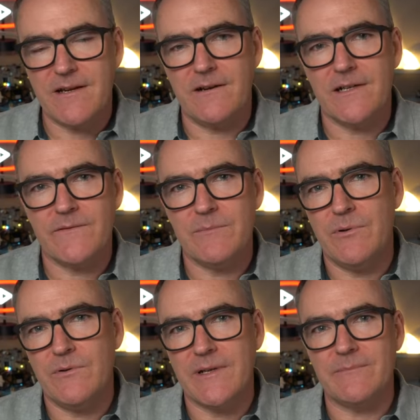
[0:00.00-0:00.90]
kind of the
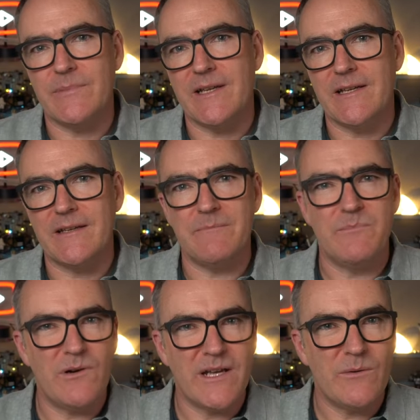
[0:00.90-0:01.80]
point being a
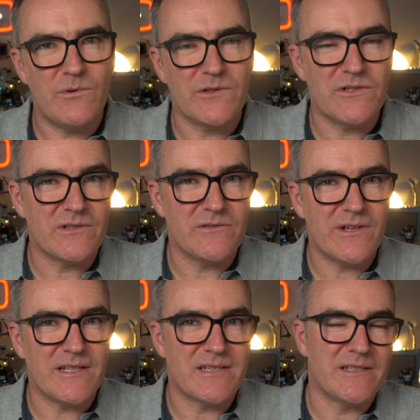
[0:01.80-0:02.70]
pocket watch on the
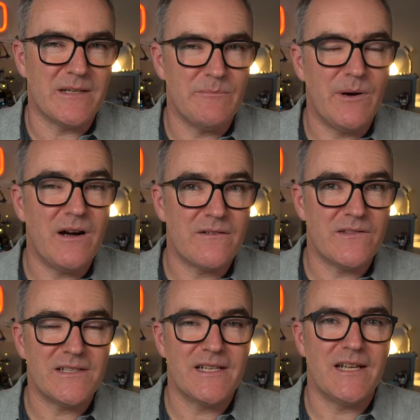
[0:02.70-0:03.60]
wrist, yeah, part of
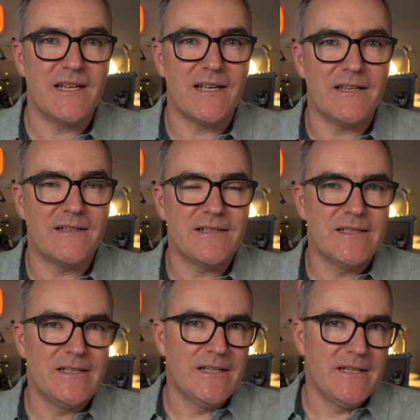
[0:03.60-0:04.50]
the DNA.
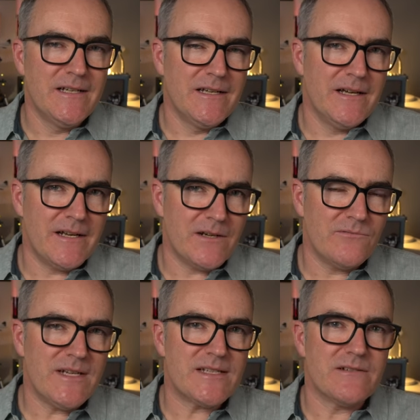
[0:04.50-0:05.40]
And at a
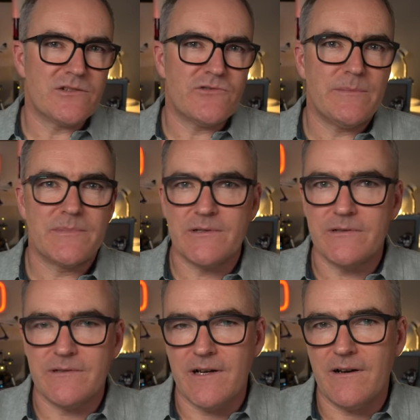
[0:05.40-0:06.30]
recent trip to
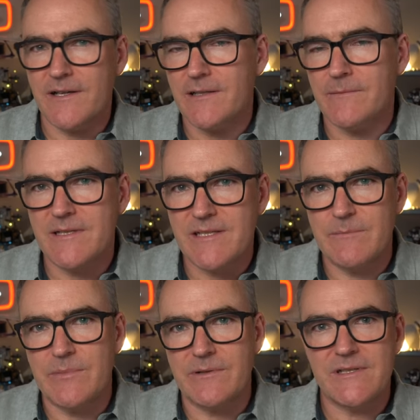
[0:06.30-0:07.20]
an
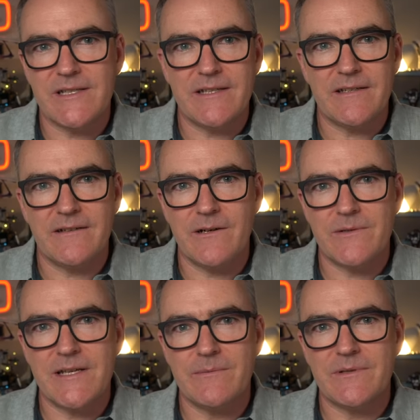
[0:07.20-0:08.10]
IWC boutique, I
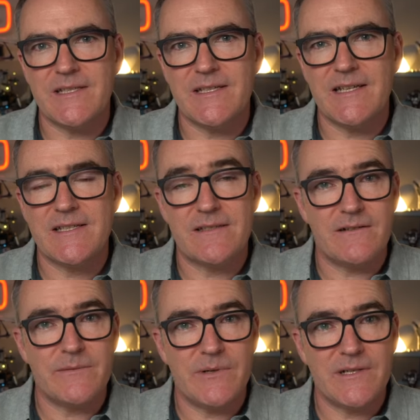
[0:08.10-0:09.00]
was able to see
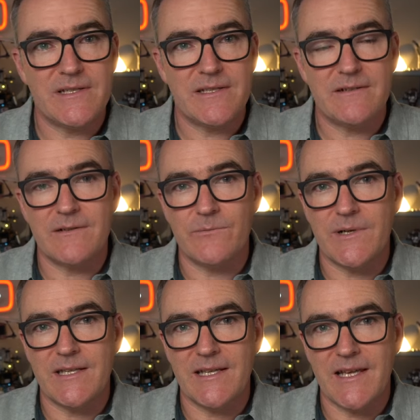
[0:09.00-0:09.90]
side by side where the